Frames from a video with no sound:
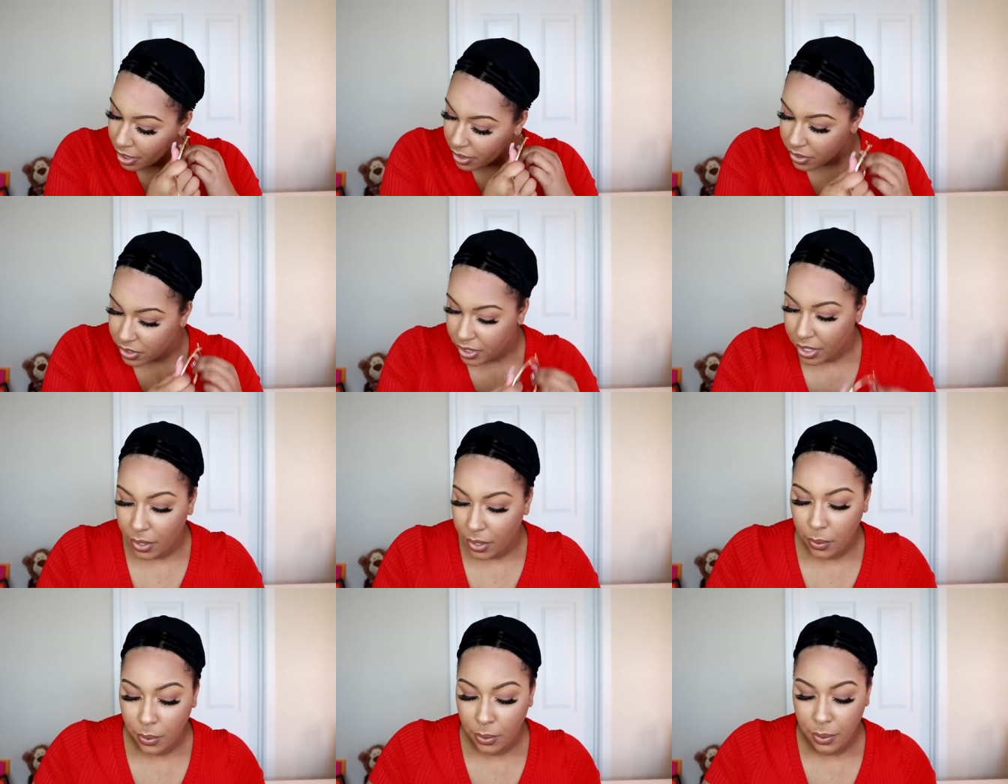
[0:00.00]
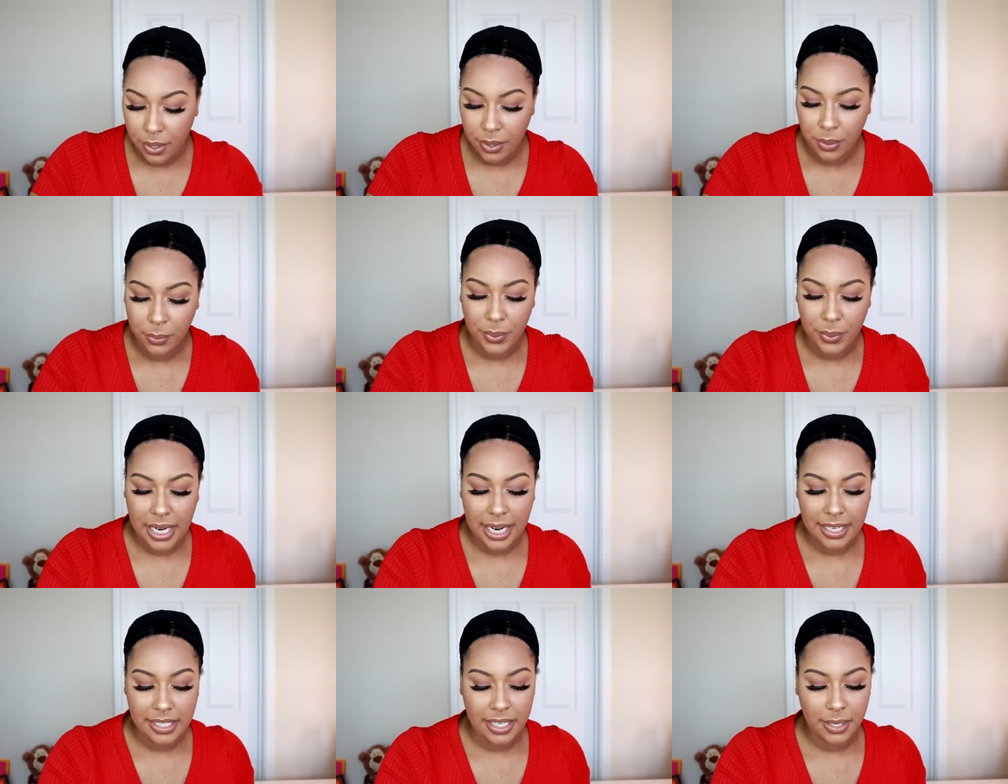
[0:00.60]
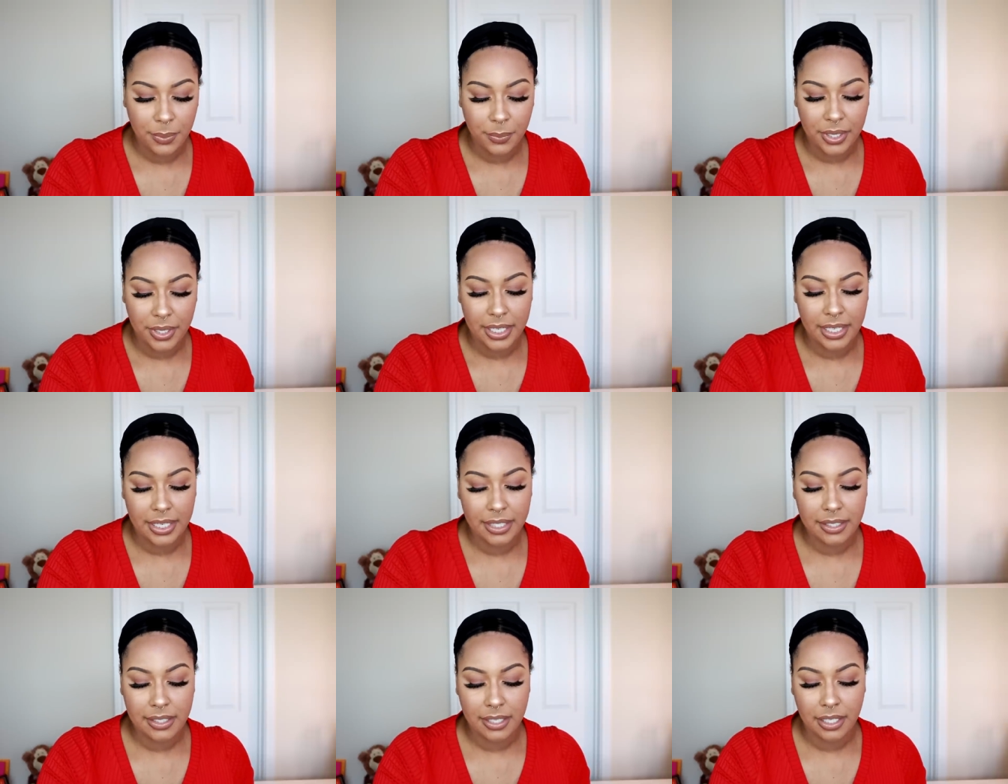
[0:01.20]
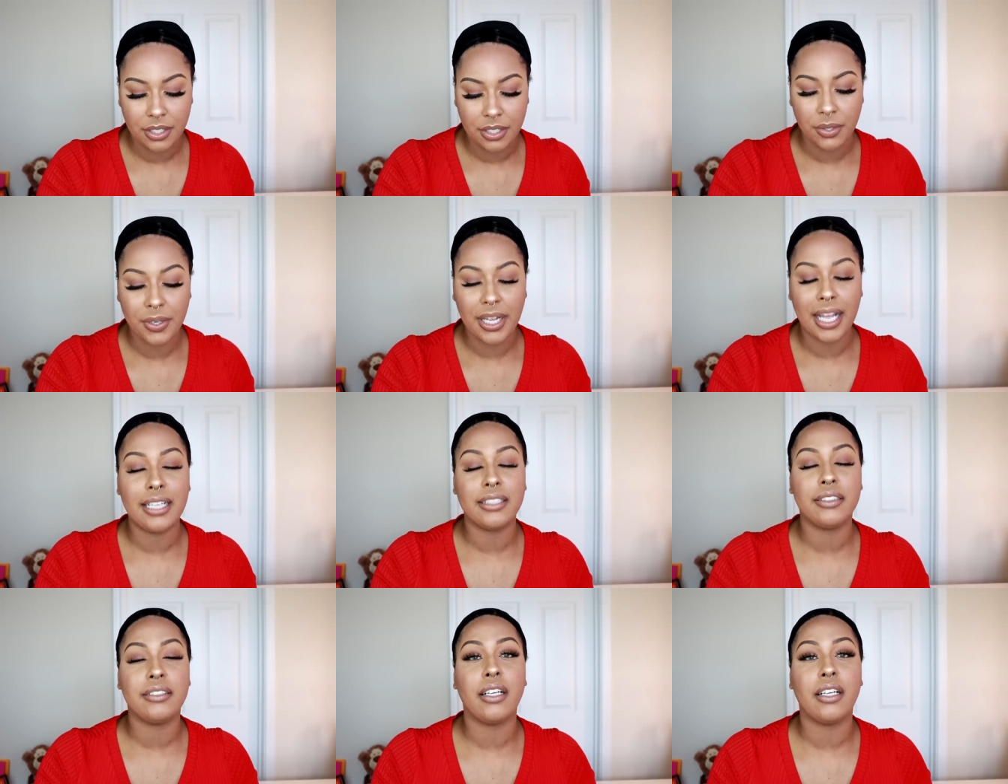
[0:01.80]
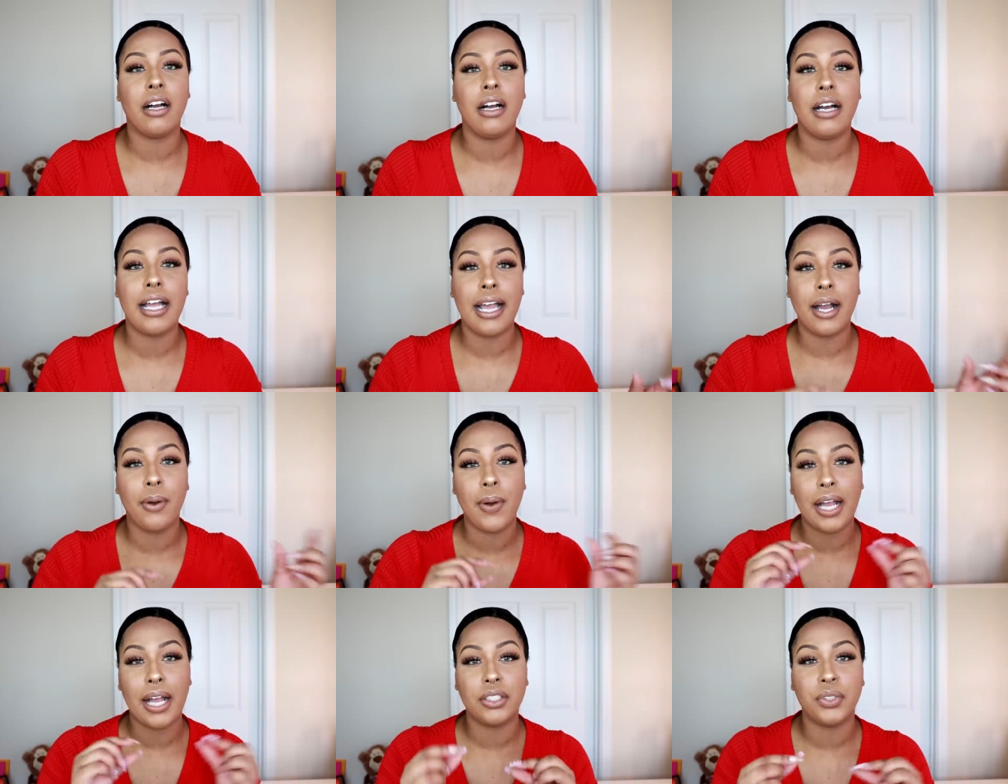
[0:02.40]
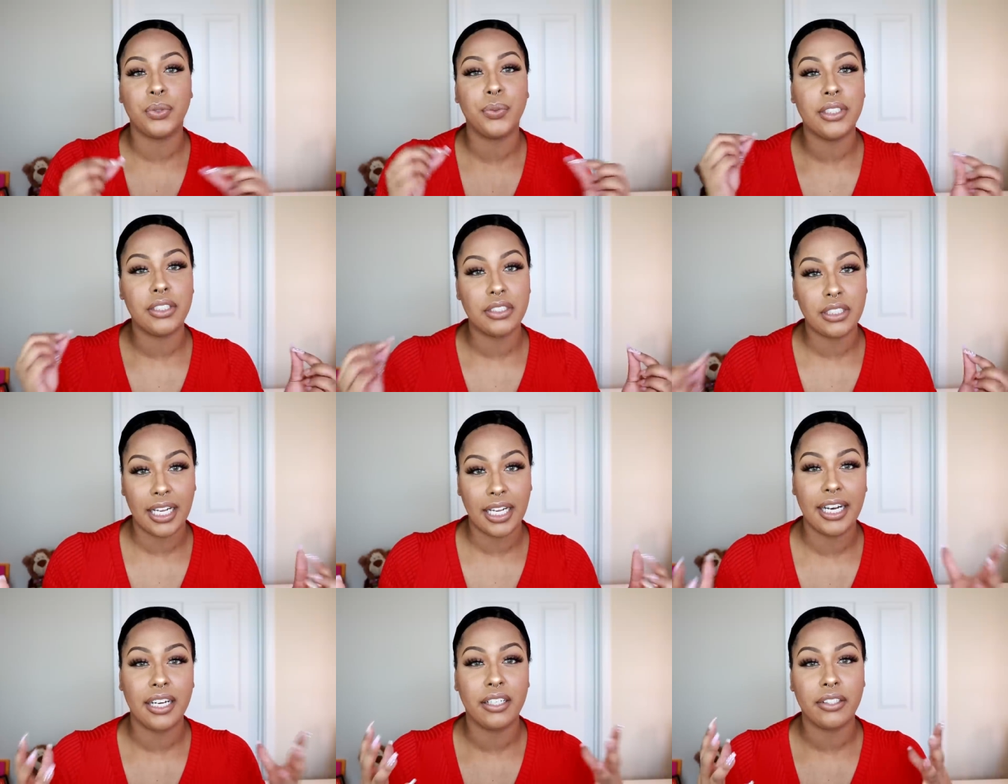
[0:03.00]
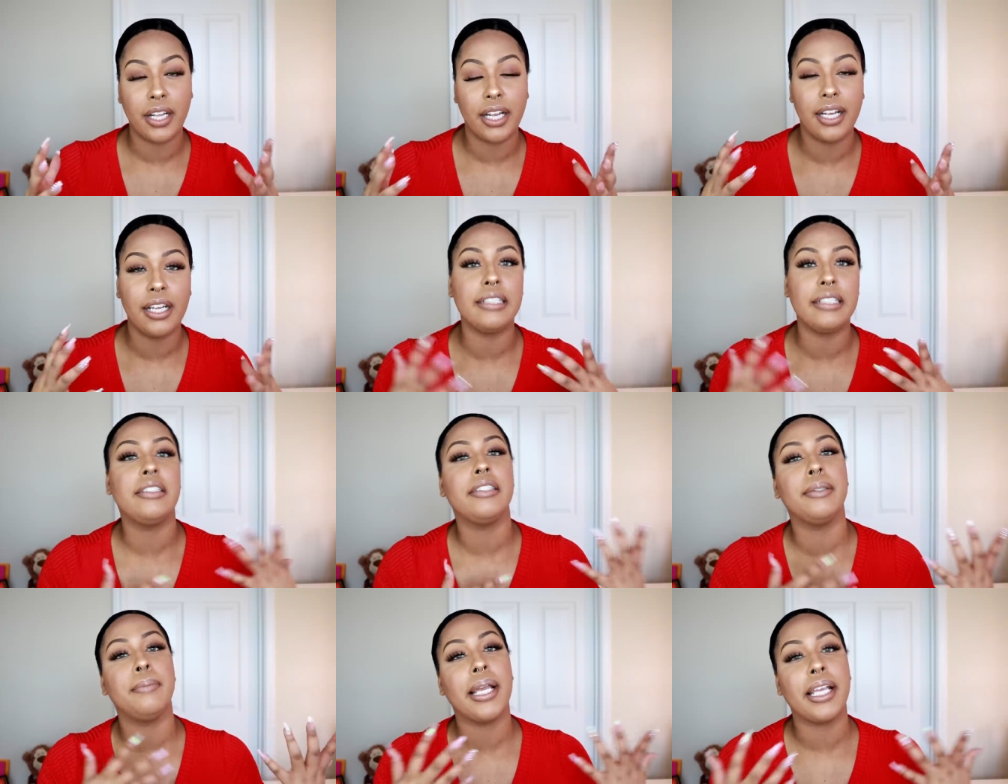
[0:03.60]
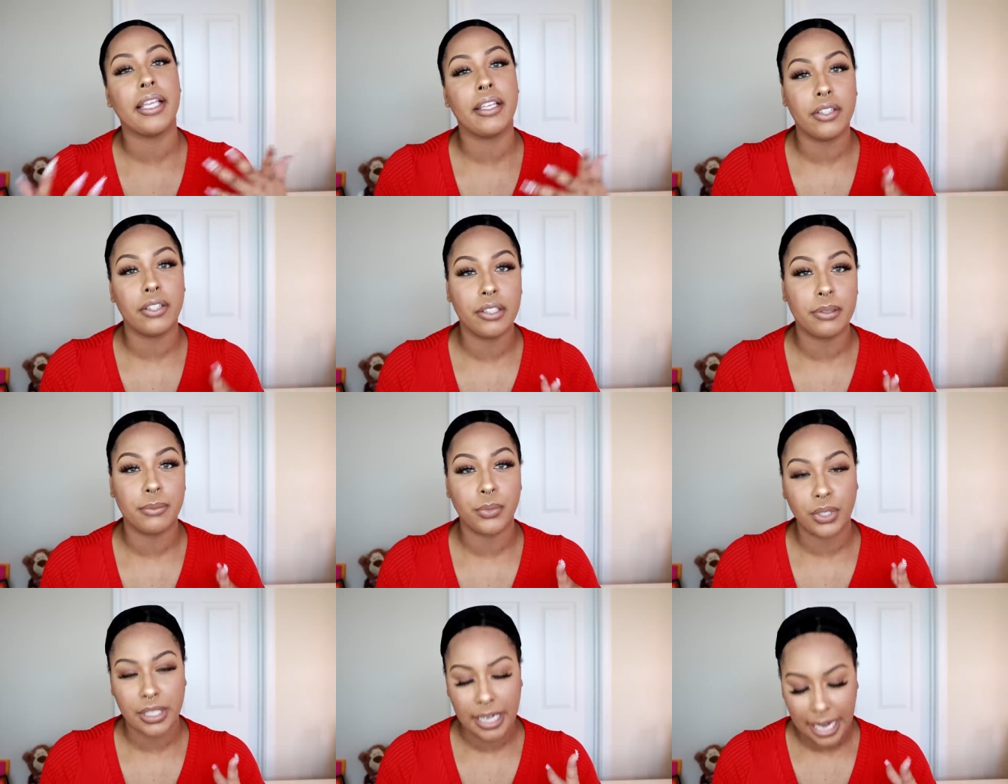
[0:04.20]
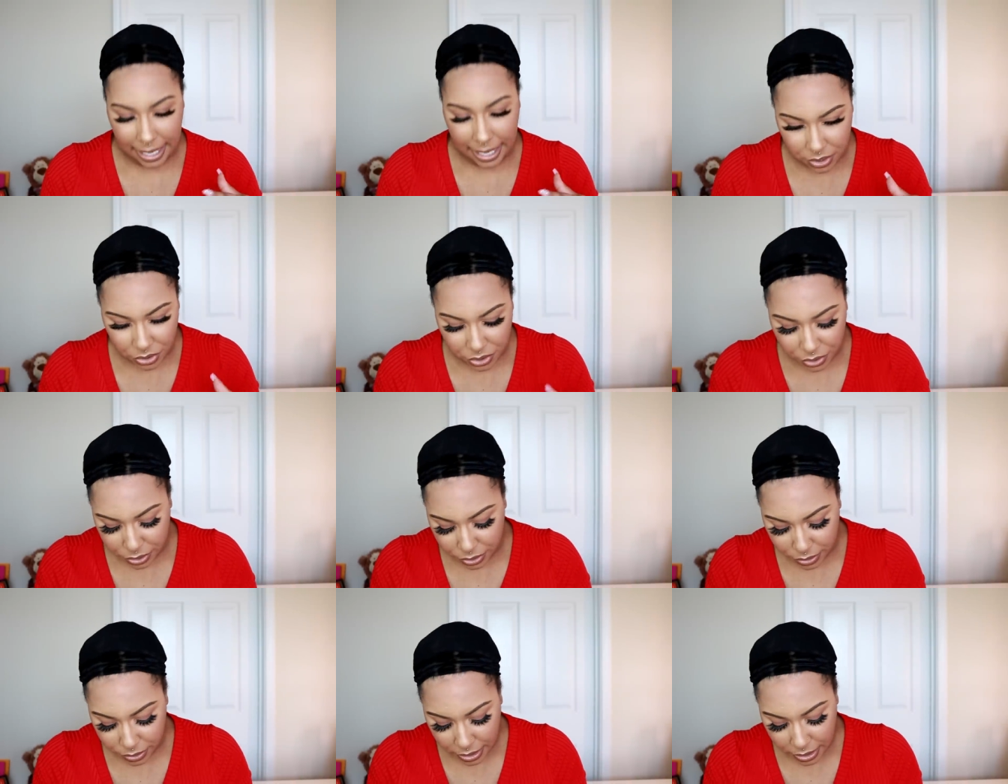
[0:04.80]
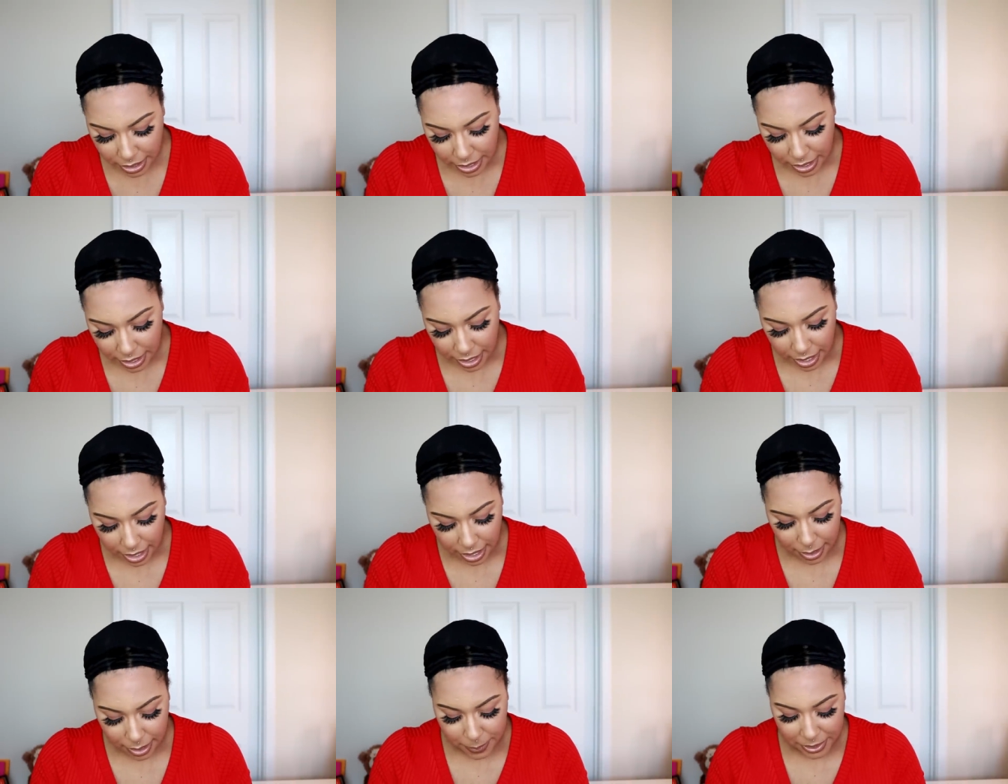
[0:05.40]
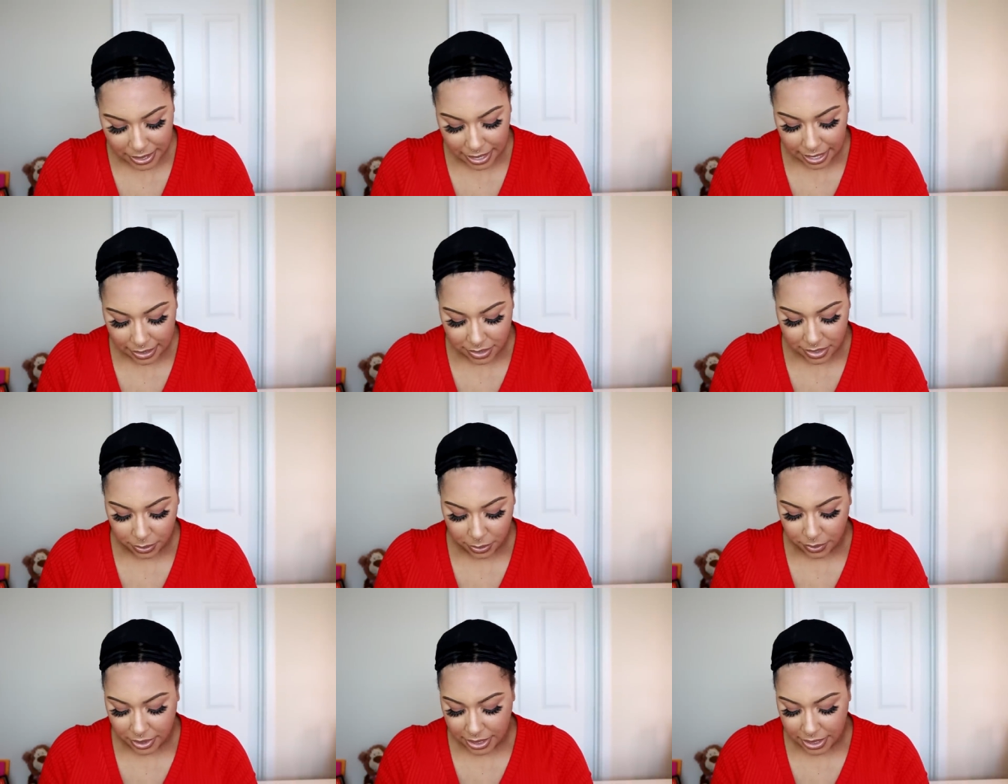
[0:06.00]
So what I did was, you guys saw how I tweezed the hairline to make it look more natural and not so